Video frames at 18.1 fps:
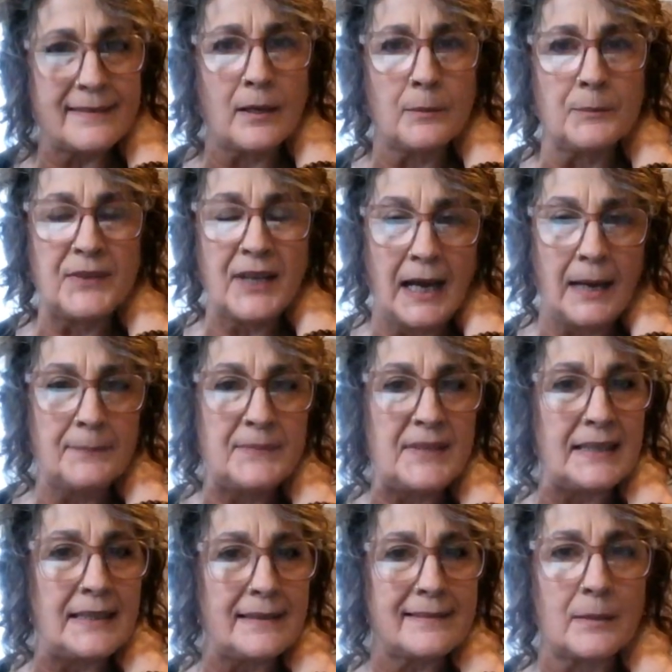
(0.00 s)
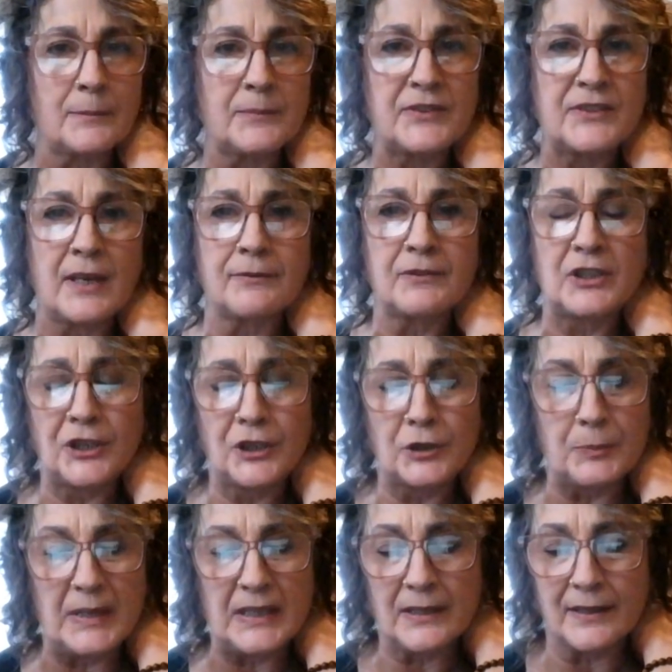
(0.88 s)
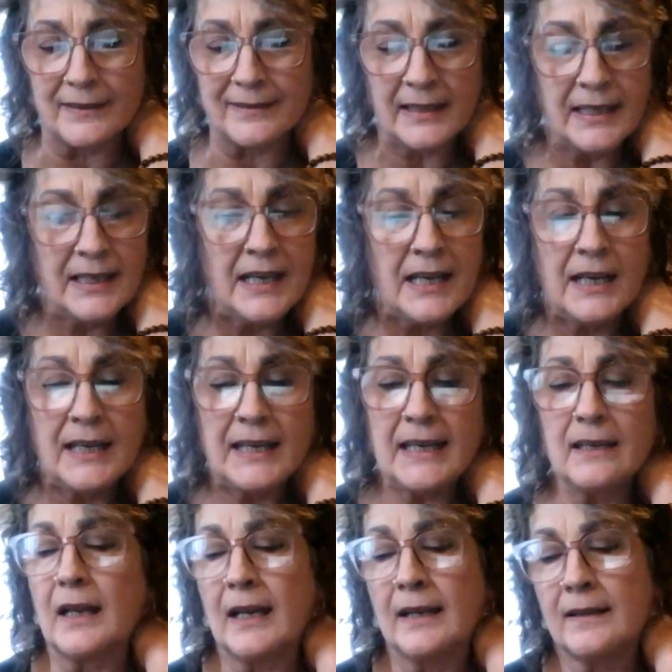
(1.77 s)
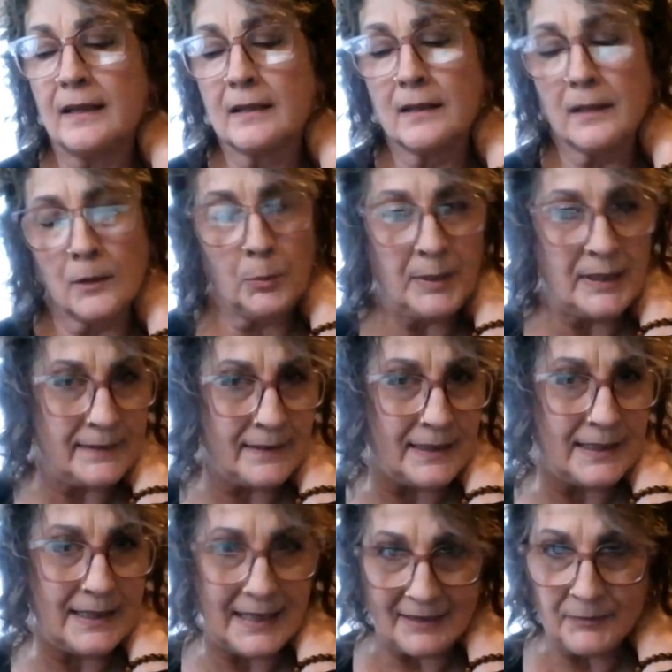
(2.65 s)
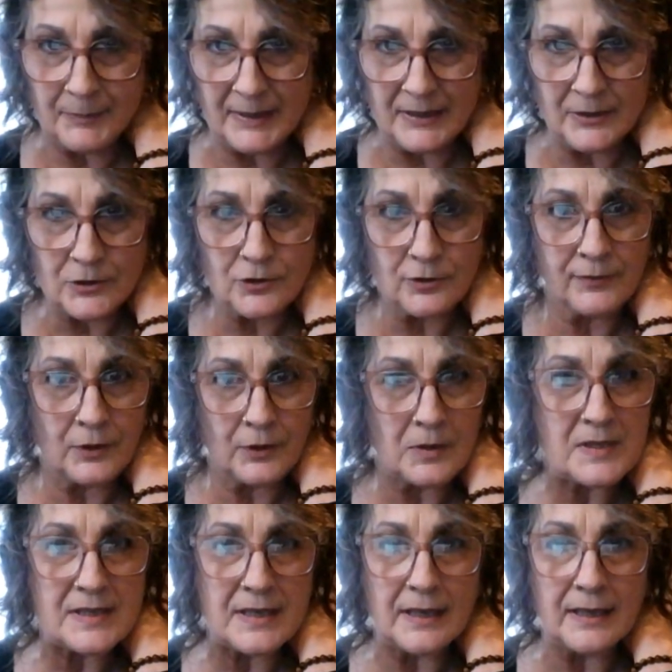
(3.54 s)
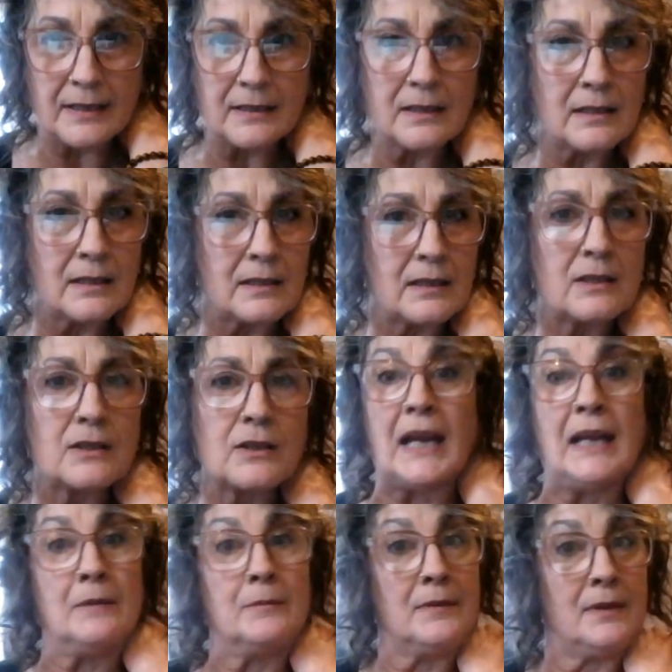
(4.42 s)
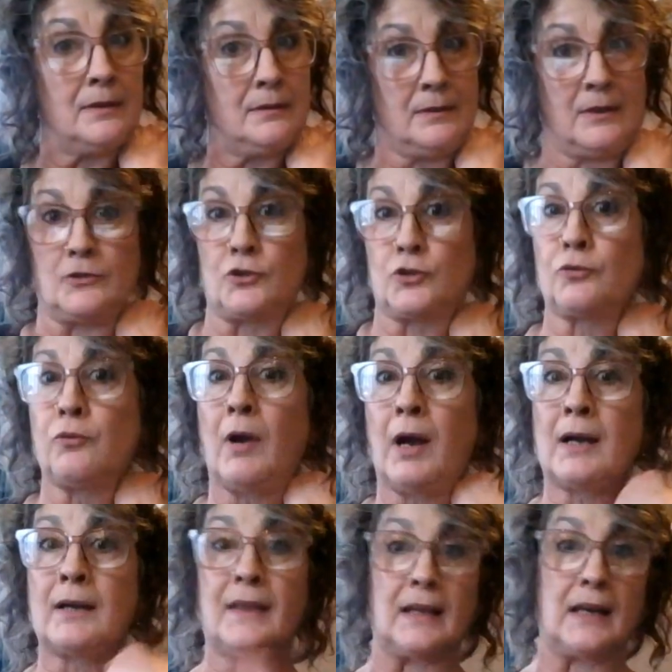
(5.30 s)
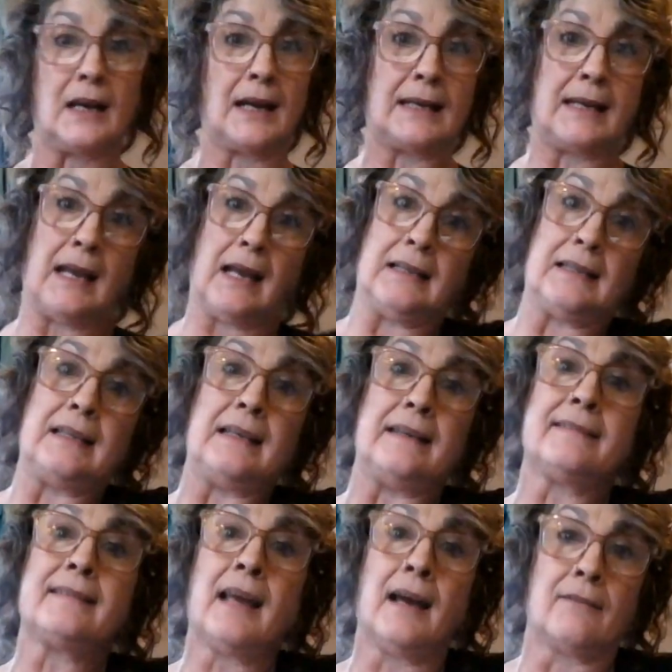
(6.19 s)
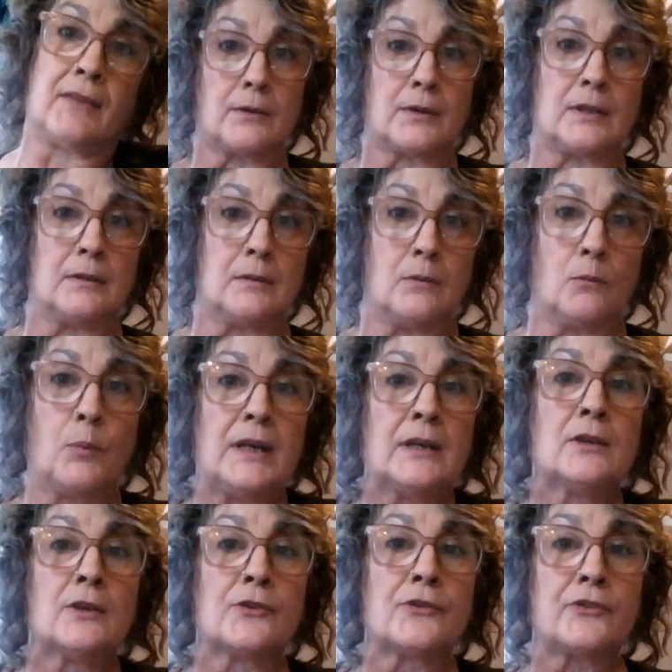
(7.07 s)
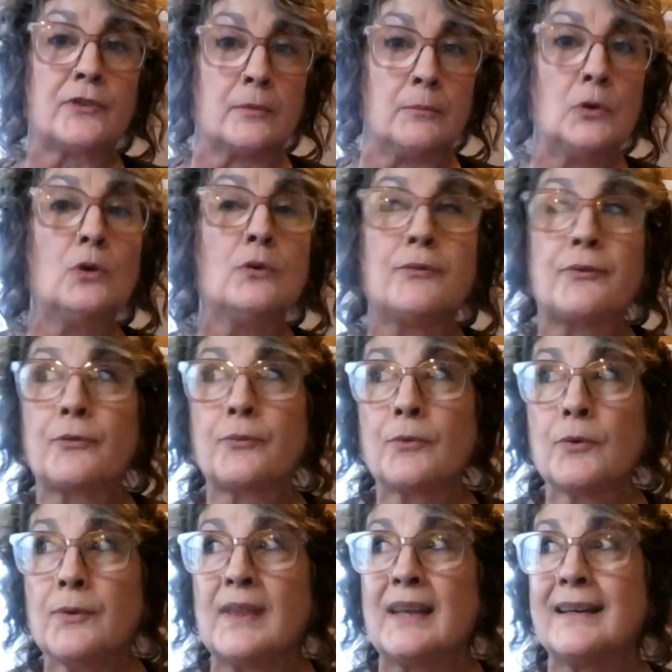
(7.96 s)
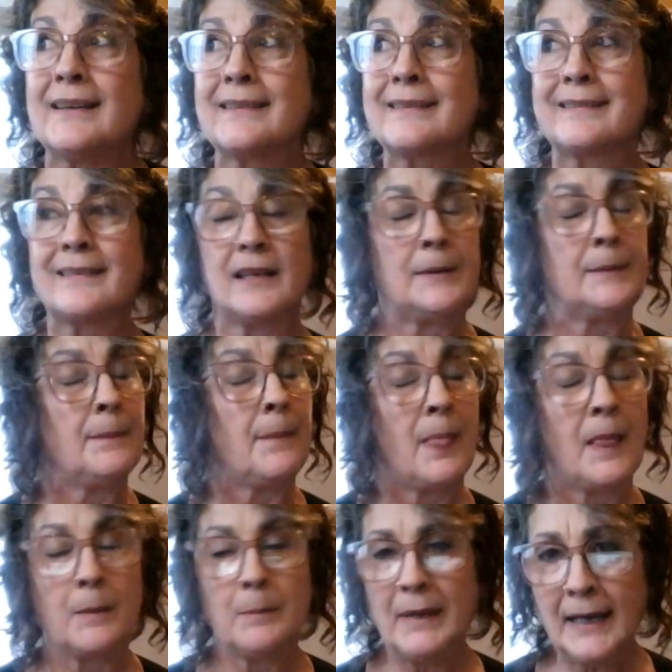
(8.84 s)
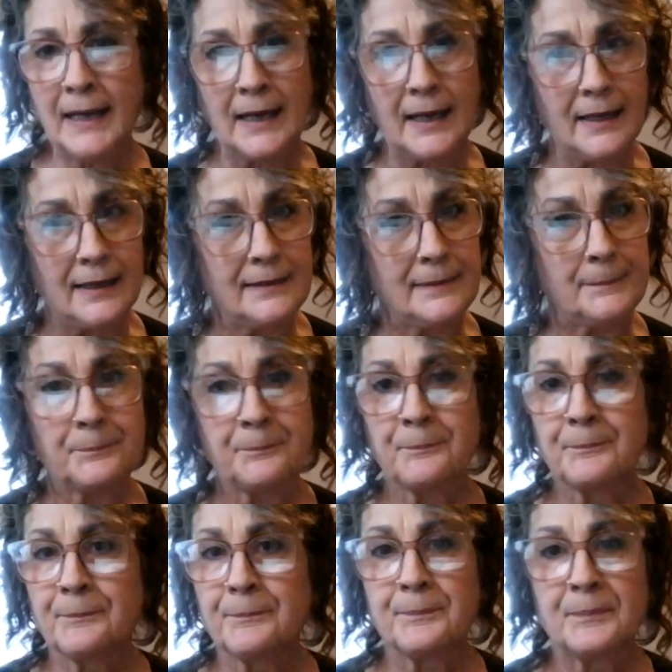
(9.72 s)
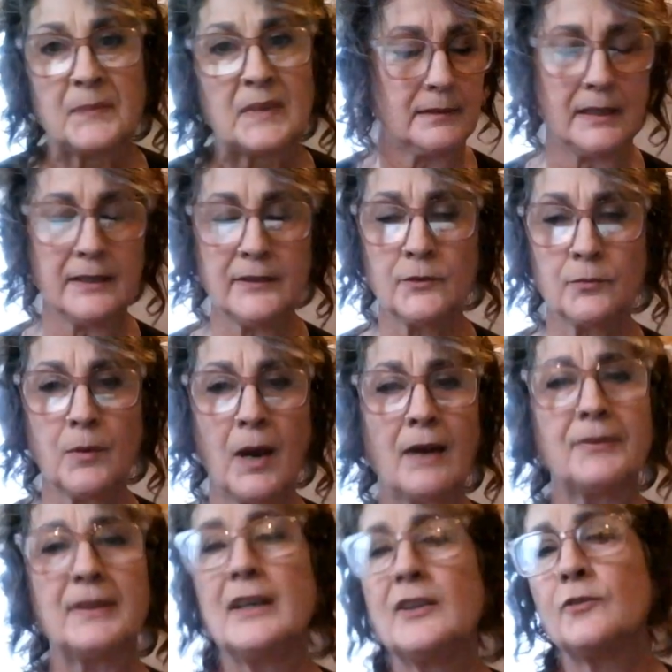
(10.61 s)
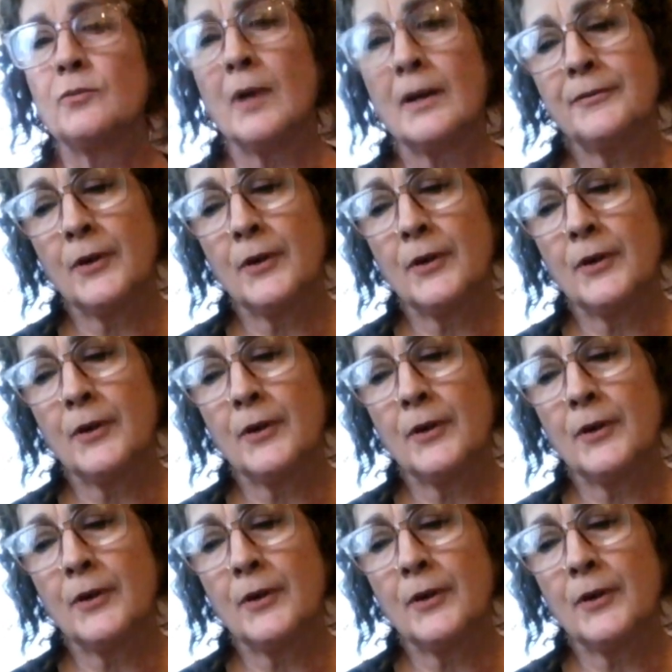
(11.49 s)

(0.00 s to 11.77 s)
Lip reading: some time to get some stuff cleared because in the little bit that I've been traversing in the truck that I can at least have the wheels to move through this, man, it's rough, and it's rough